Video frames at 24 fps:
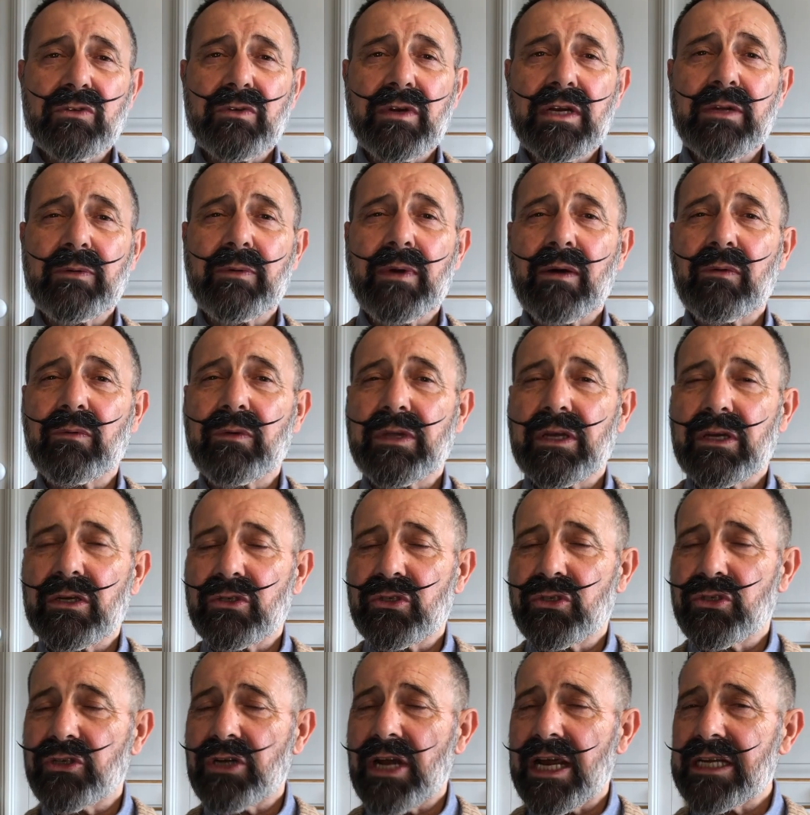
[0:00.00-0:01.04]
really well with those
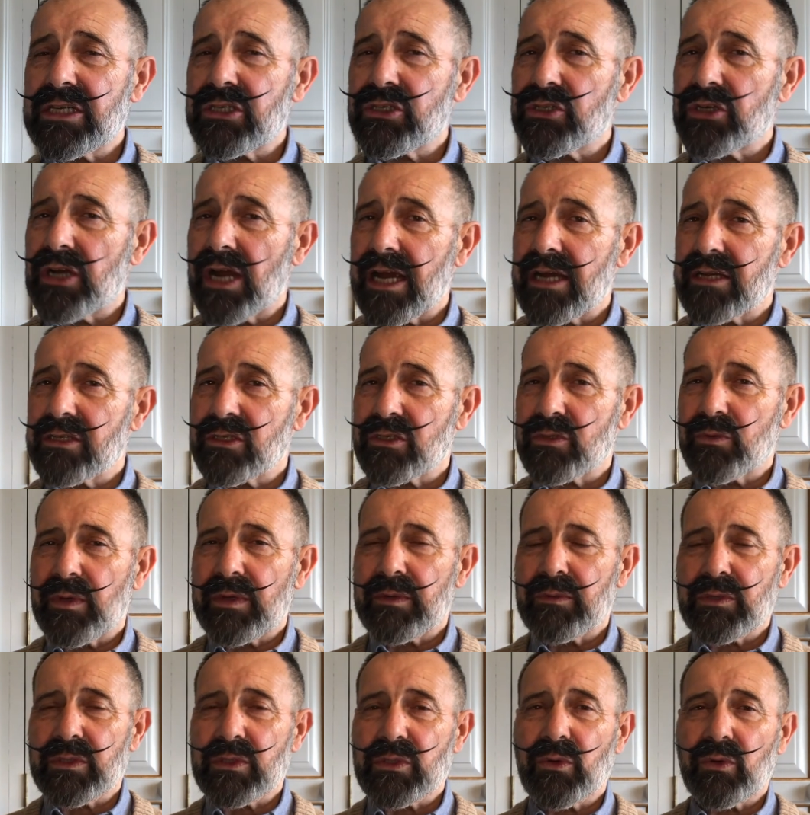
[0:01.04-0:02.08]
dress trousers we
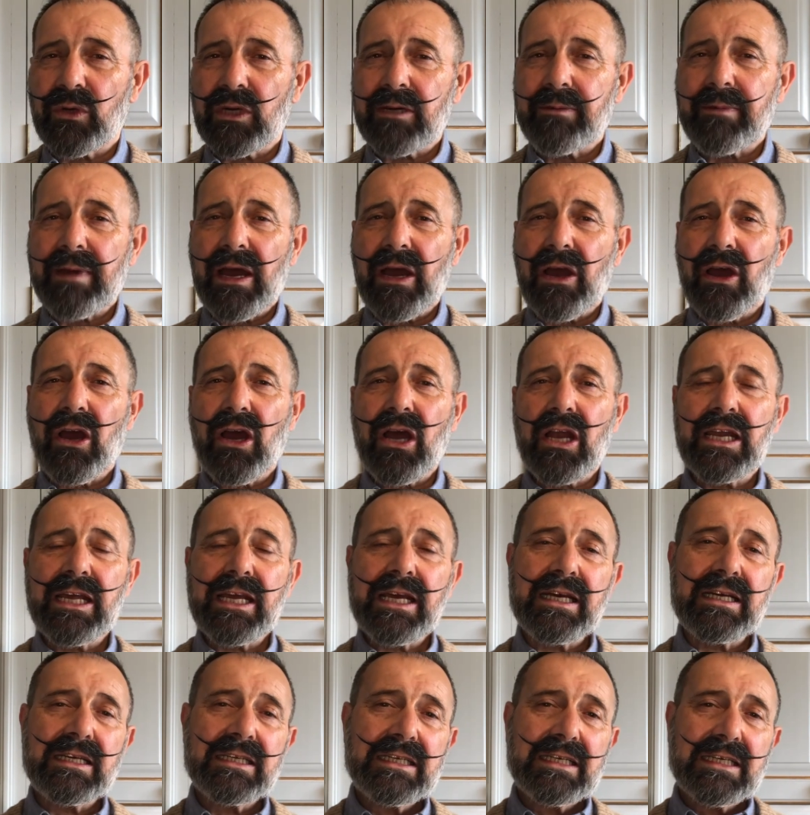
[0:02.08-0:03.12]
were talking about
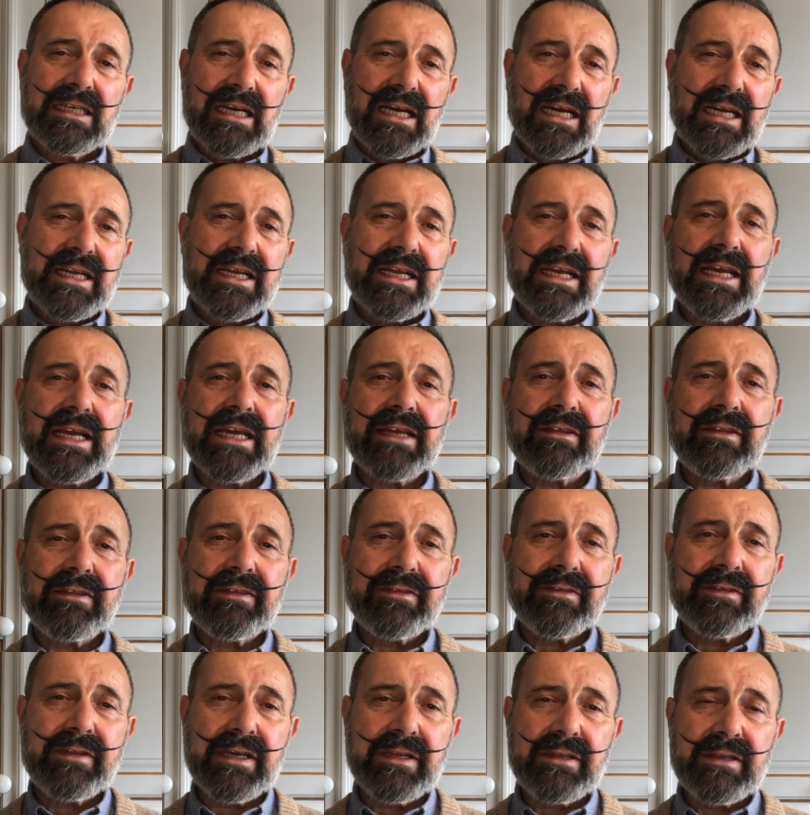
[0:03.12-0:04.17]
earlier, and here
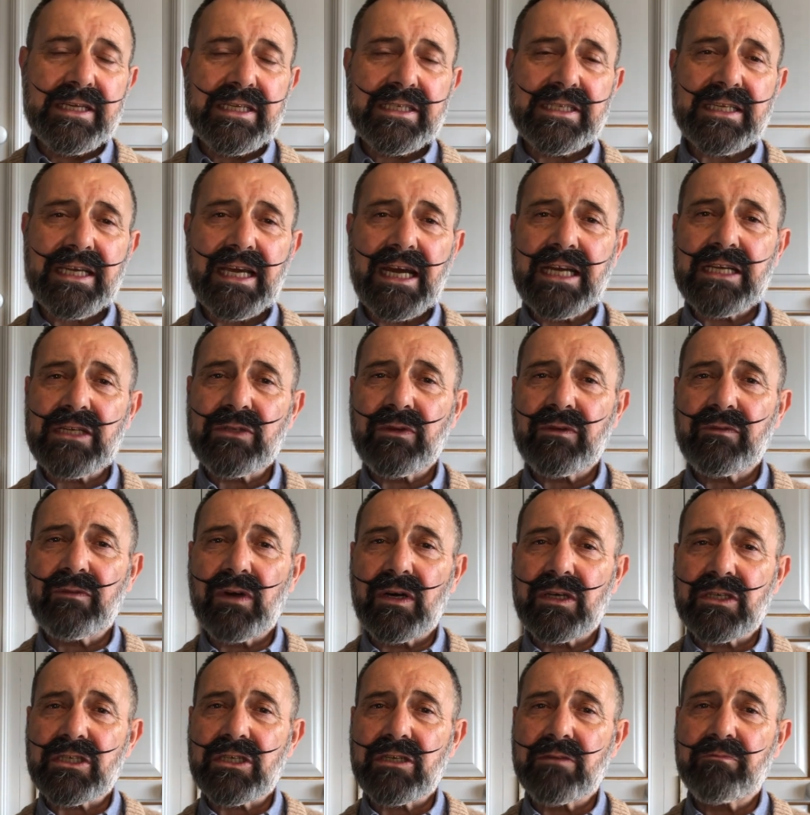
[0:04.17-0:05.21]
in this case we've
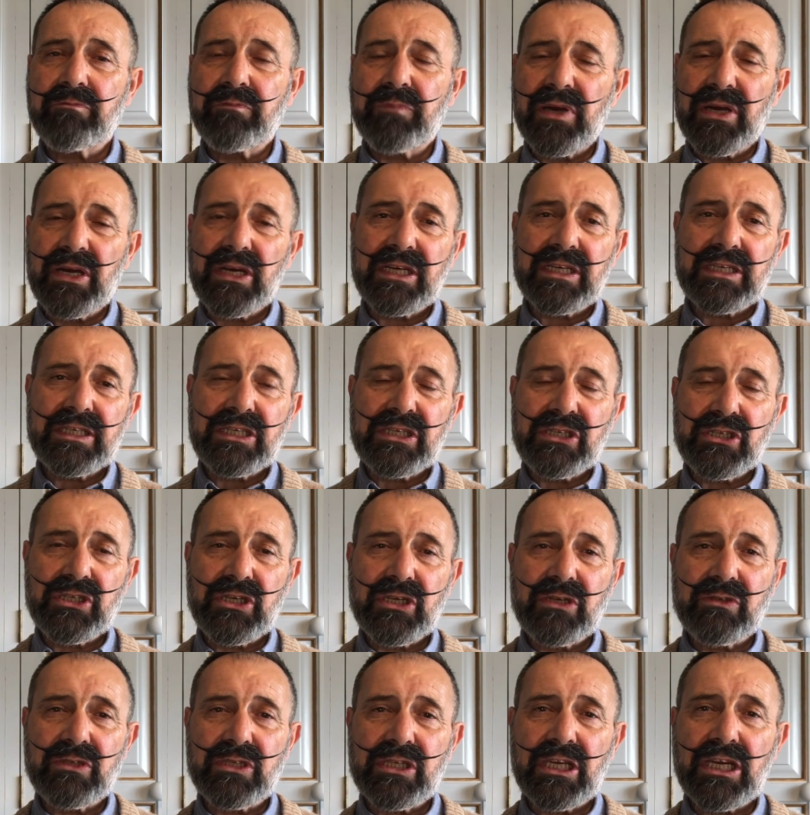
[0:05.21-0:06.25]
got some burgundy
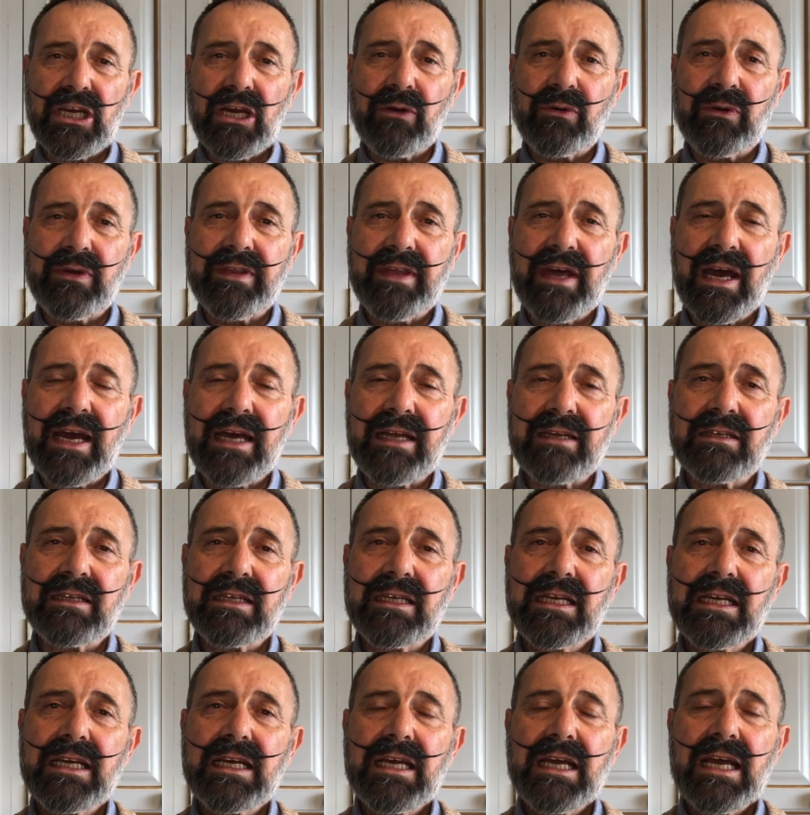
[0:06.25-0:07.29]
shoes to go with that,
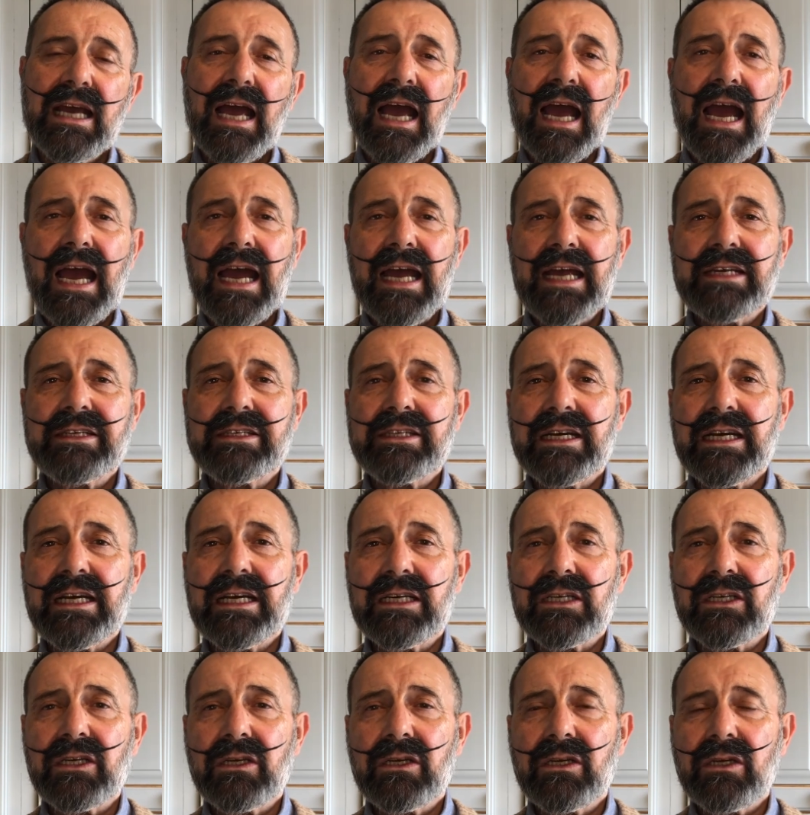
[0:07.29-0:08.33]
and
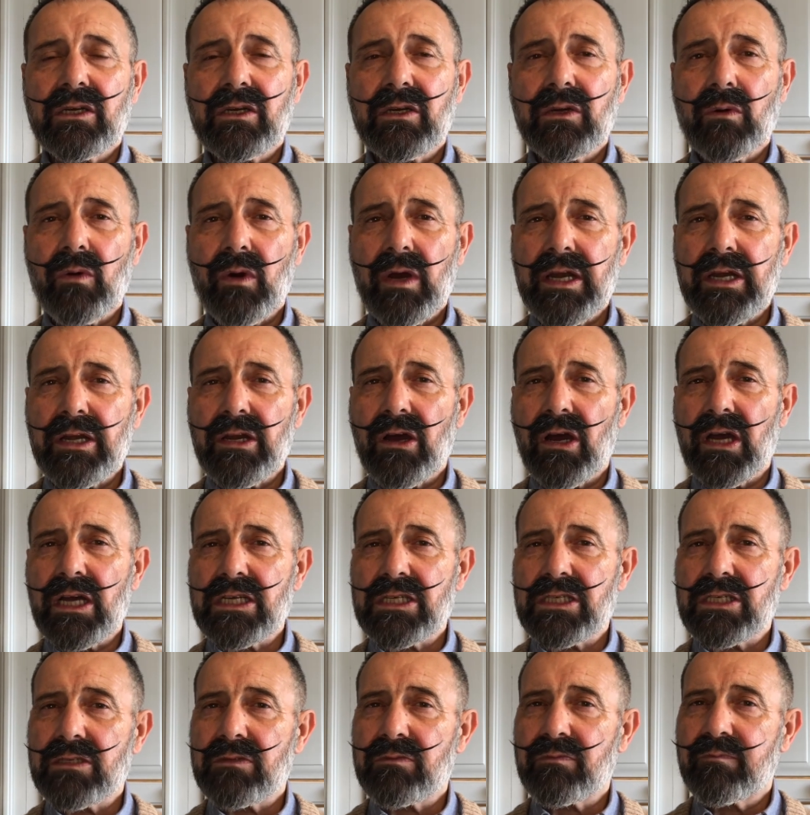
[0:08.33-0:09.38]
quite a
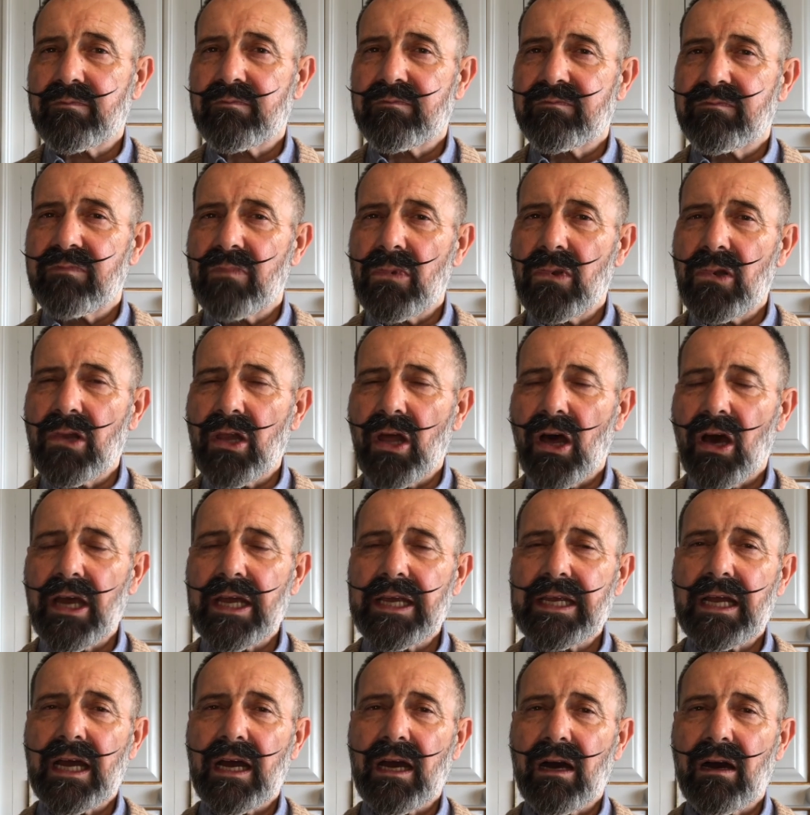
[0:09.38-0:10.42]
nice
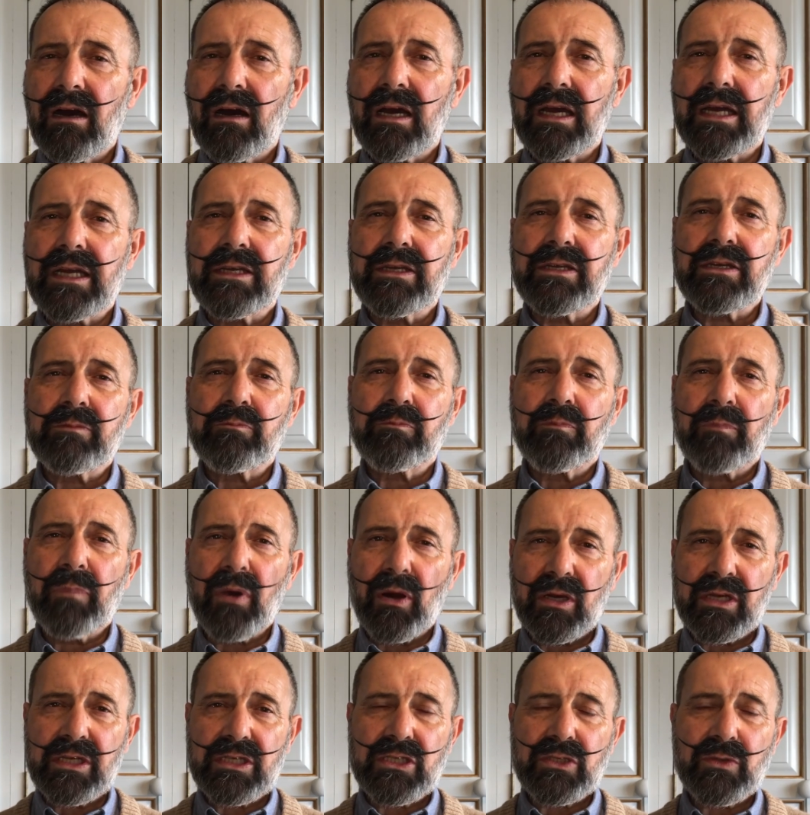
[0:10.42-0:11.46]
light-hearted
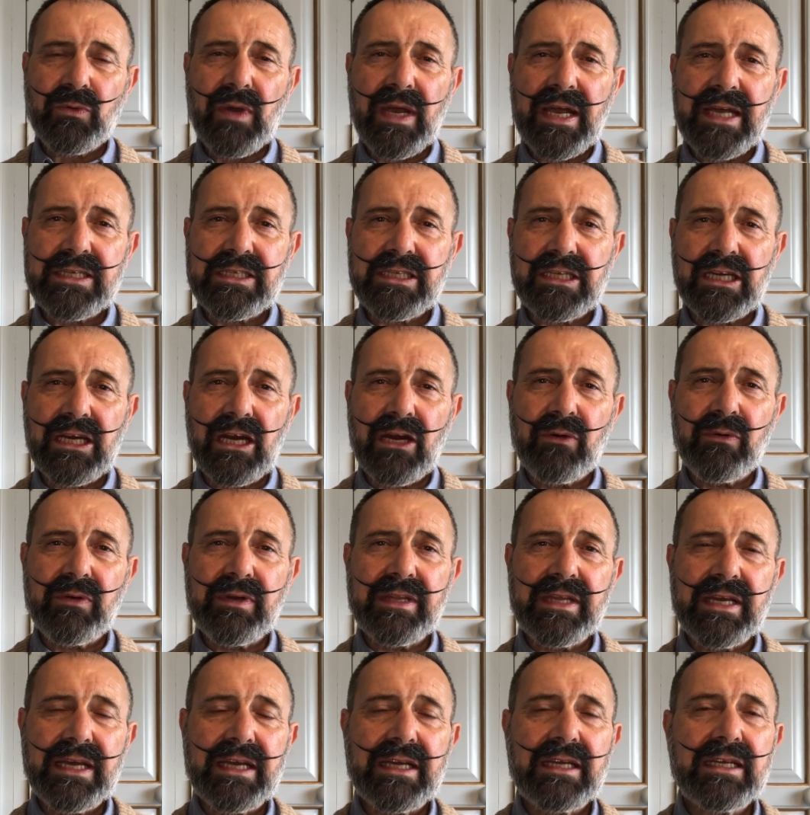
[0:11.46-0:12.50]
pocket square to go with
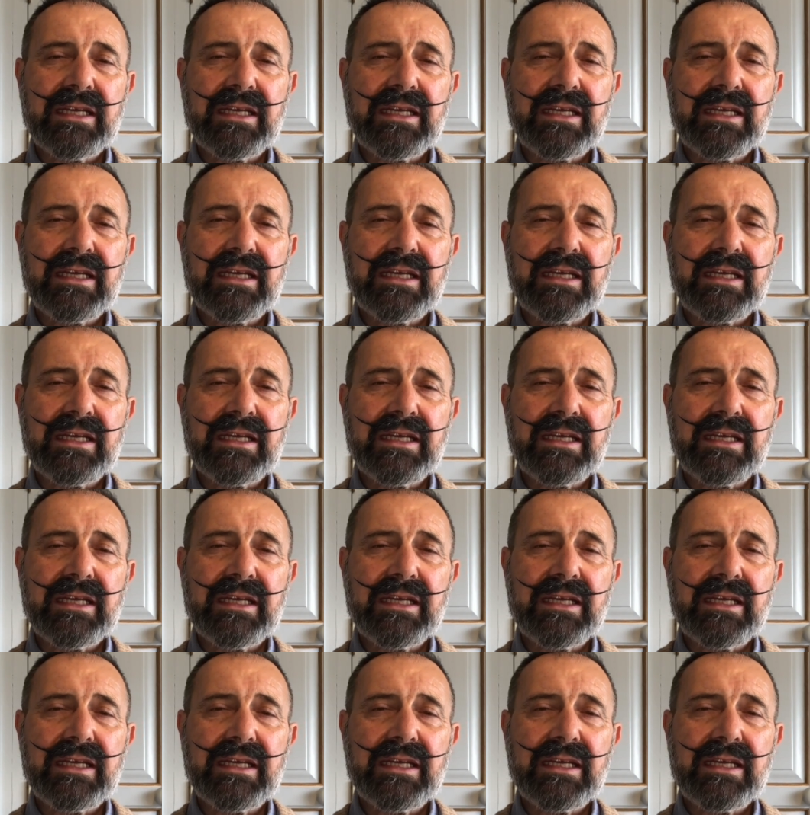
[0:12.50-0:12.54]
it,